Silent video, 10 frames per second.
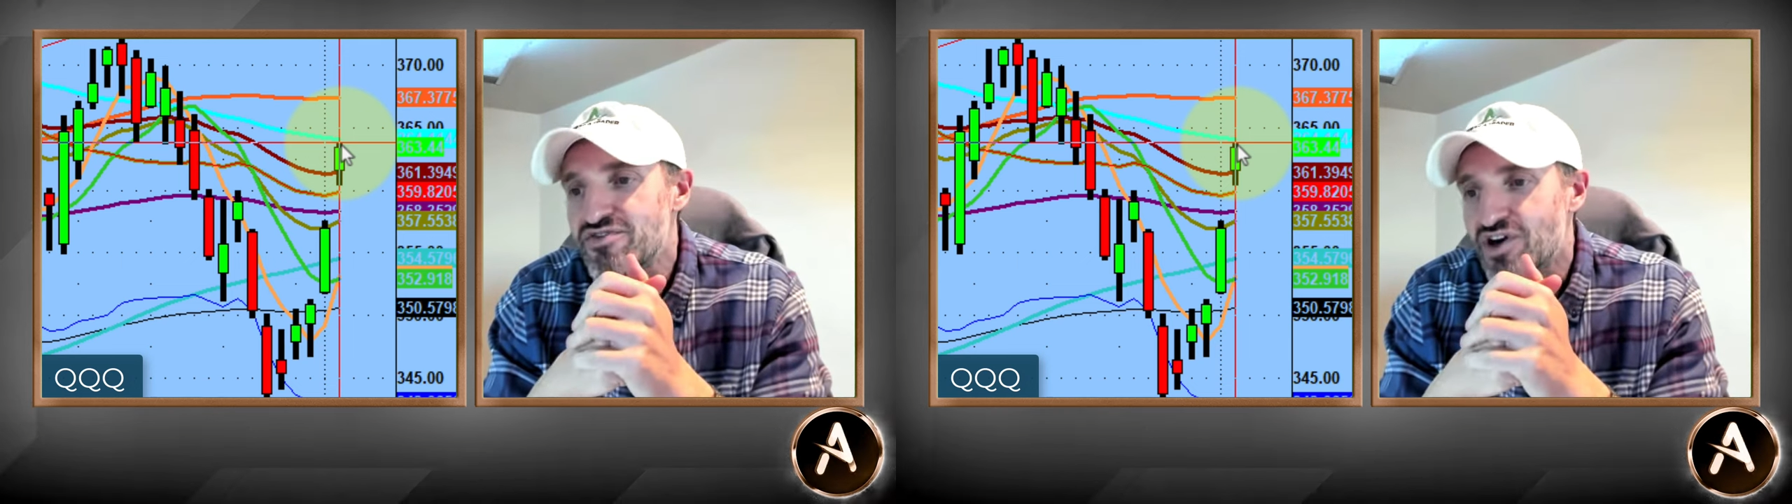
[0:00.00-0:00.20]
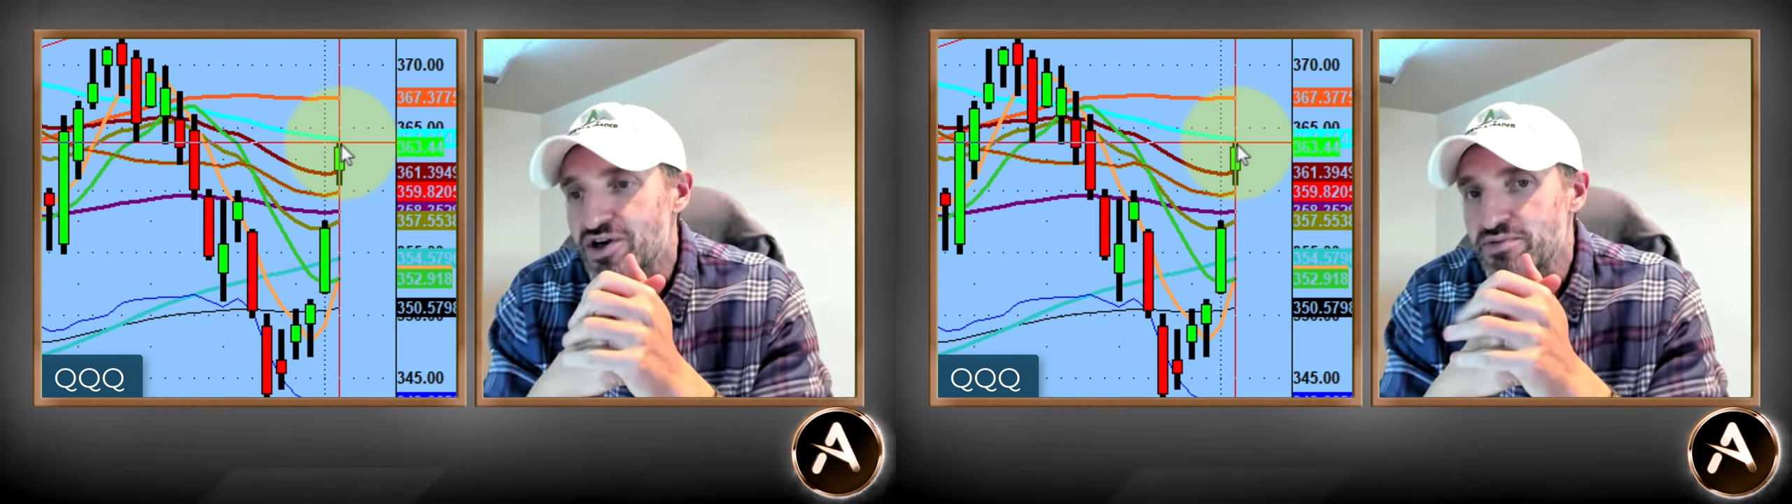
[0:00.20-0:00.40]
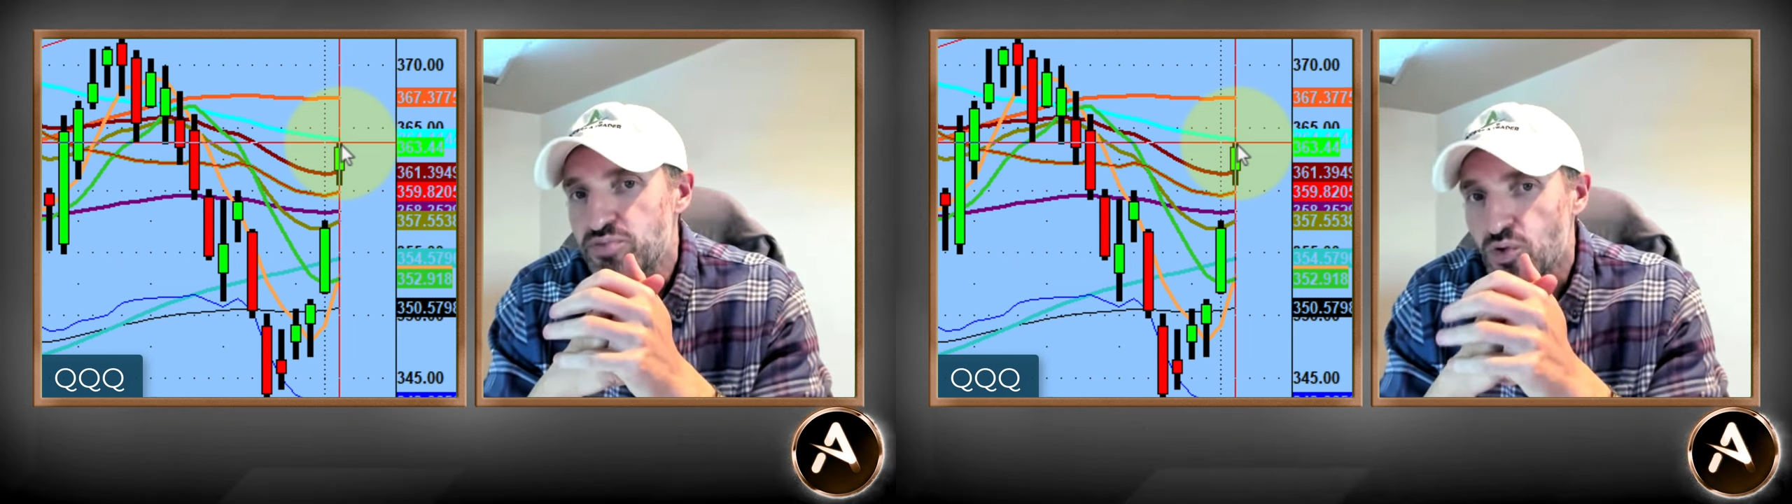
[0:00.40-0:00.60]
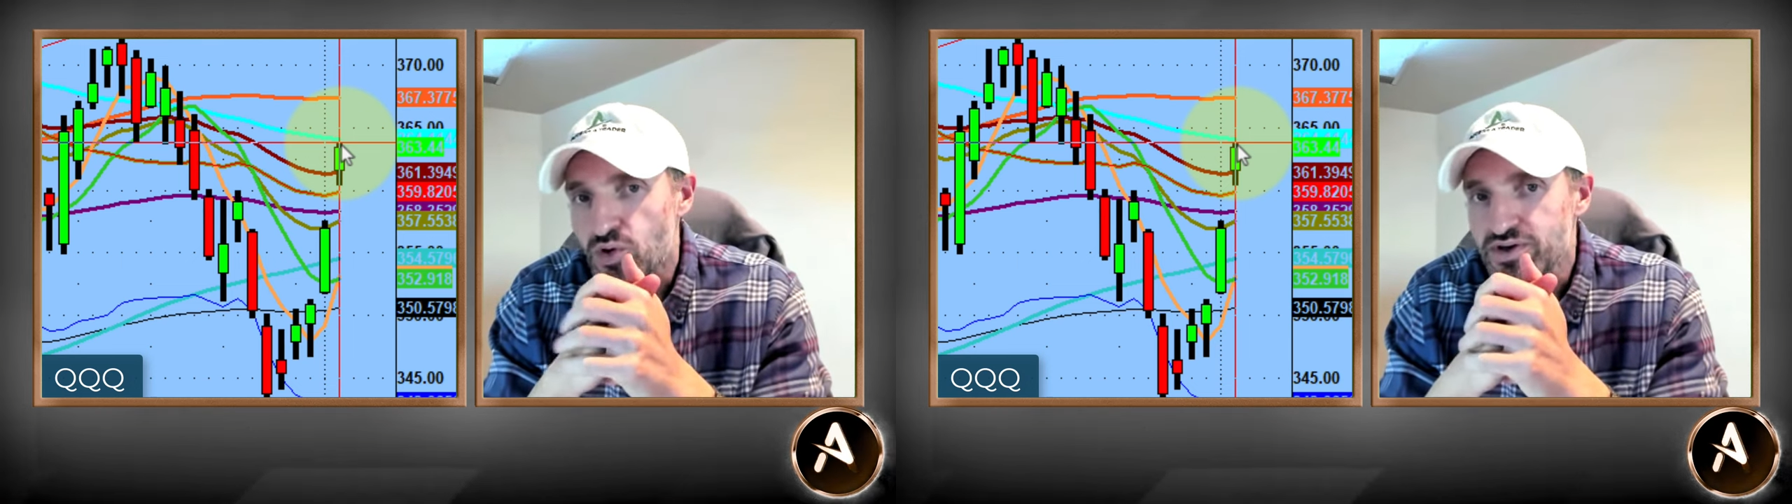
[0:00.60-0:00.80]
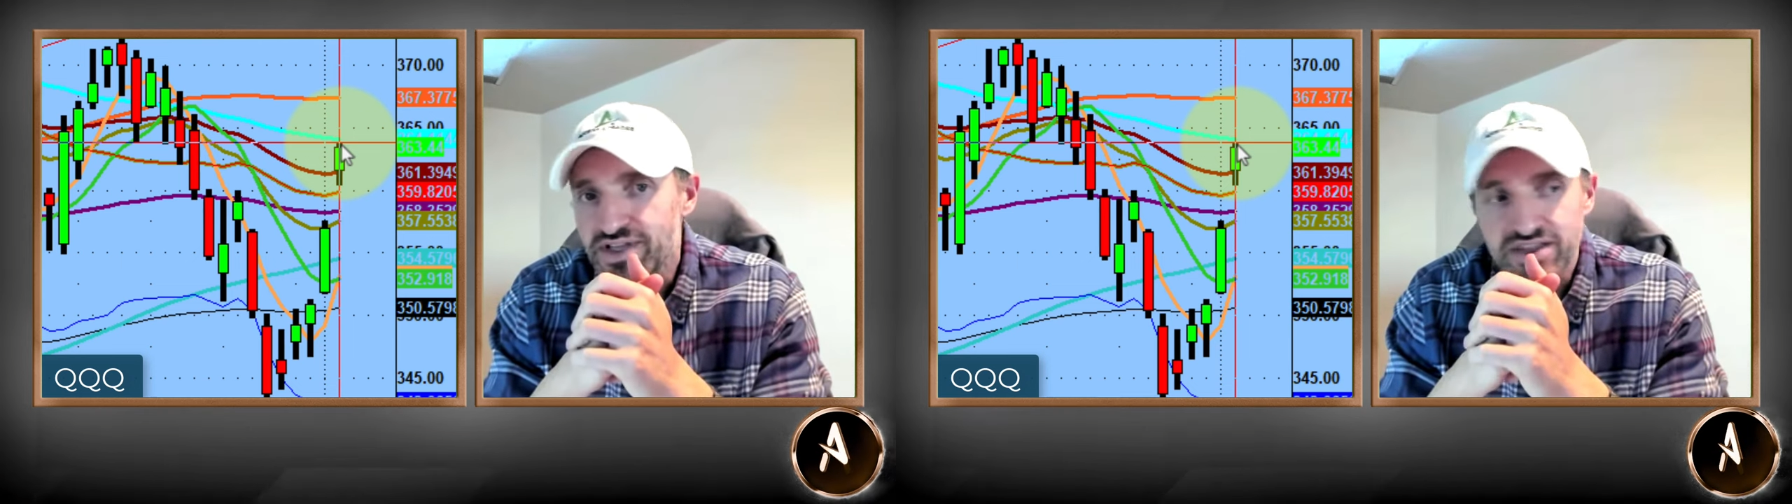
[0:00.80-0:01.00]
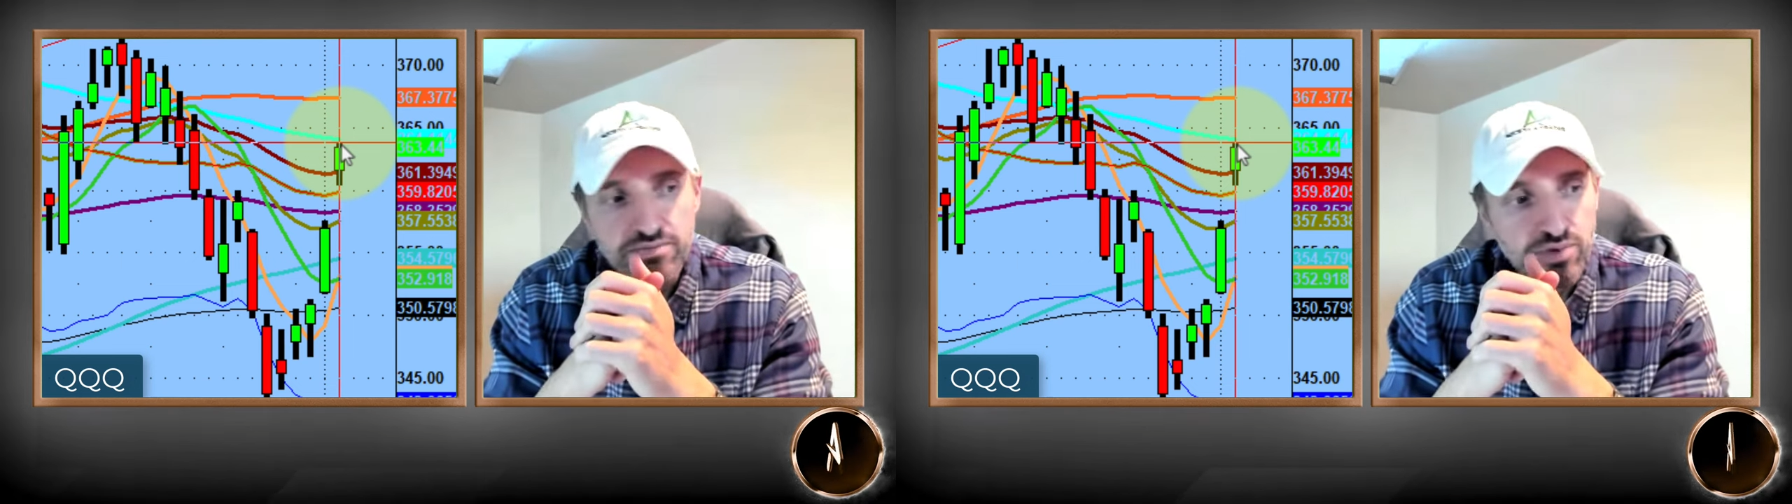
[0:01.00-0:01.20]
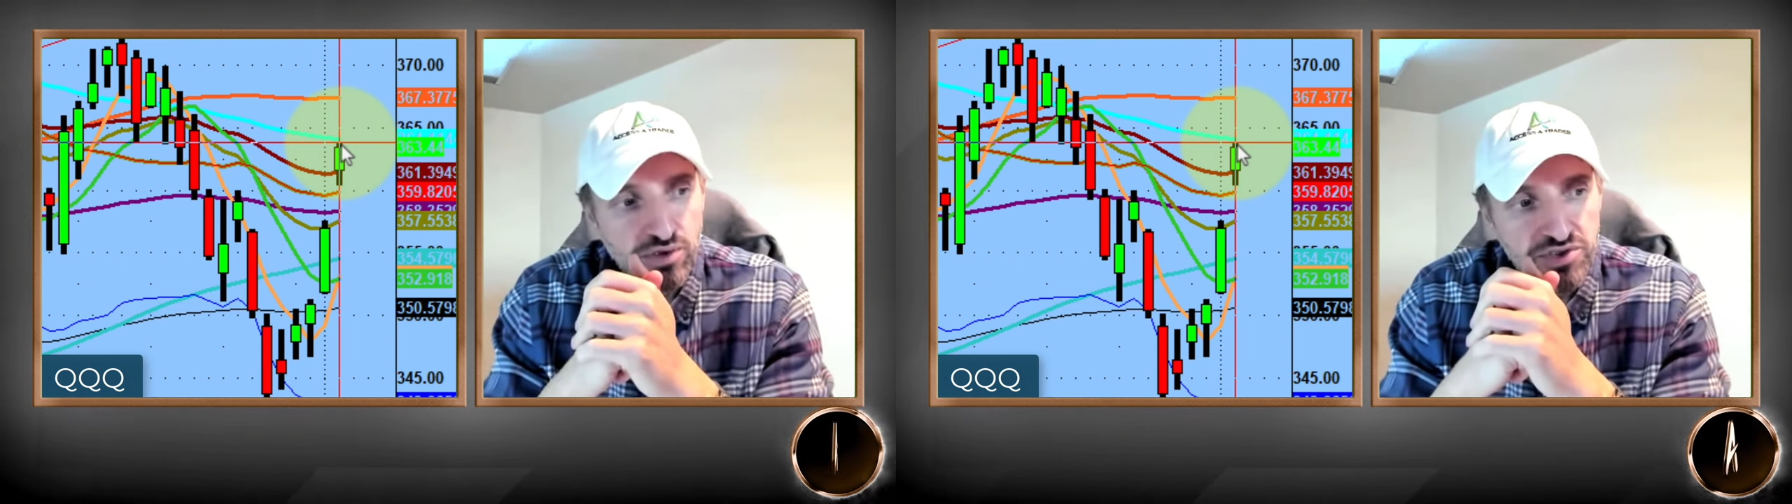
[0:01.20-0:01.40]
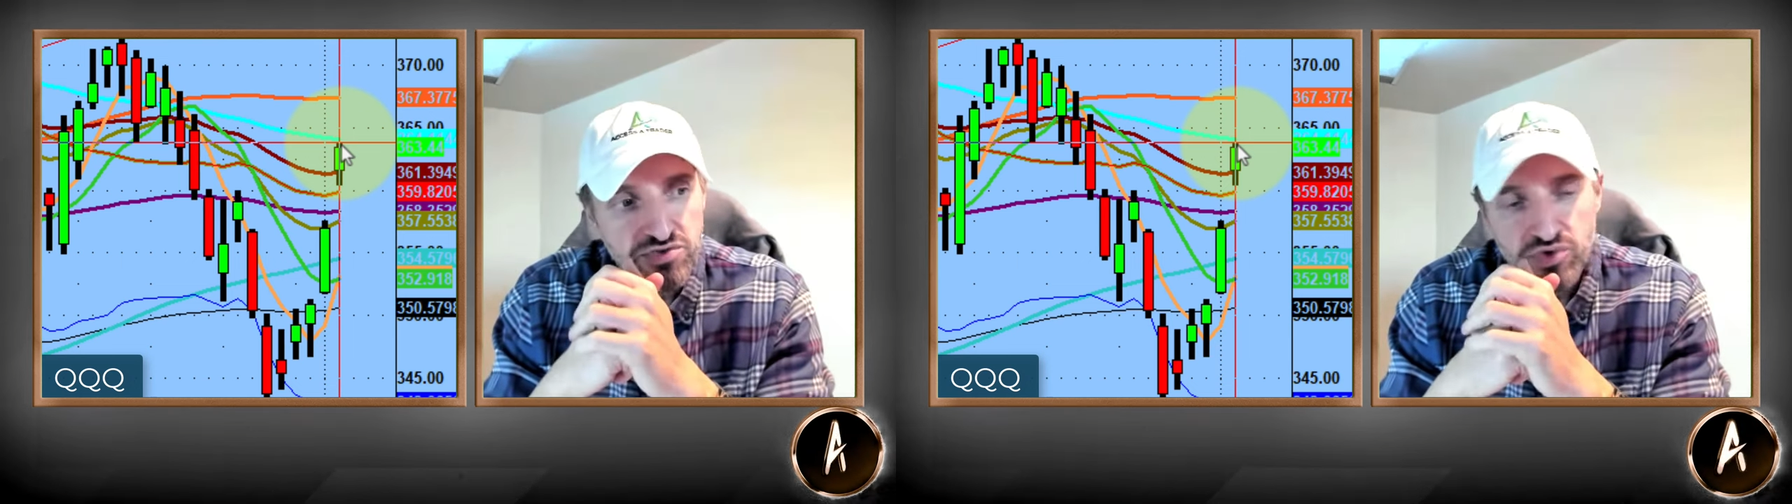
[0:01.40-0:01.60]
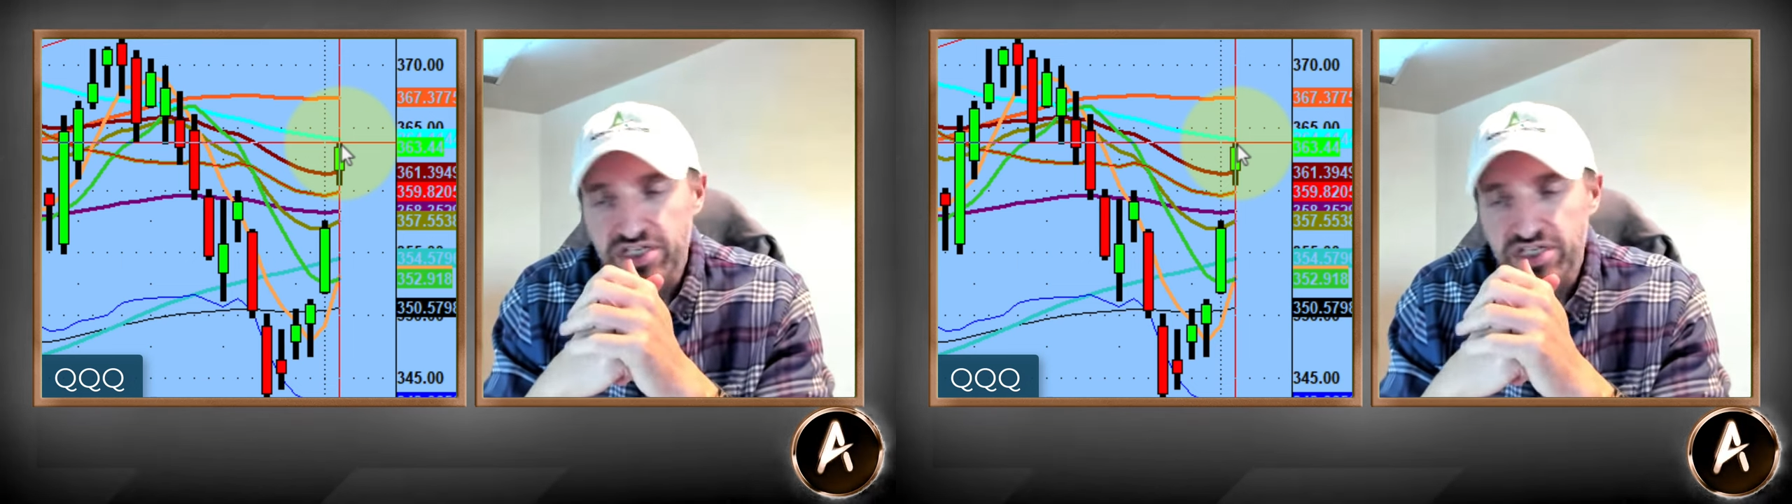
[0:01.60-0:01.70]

very important that the bulls